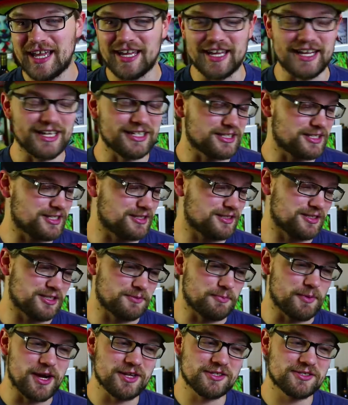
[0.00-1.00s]
It's
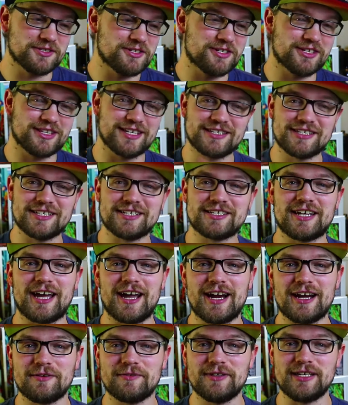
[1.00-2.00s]
sponsored this
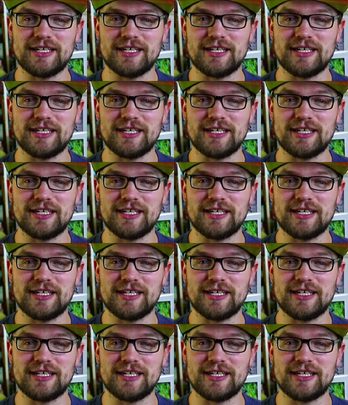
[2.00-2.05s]
entire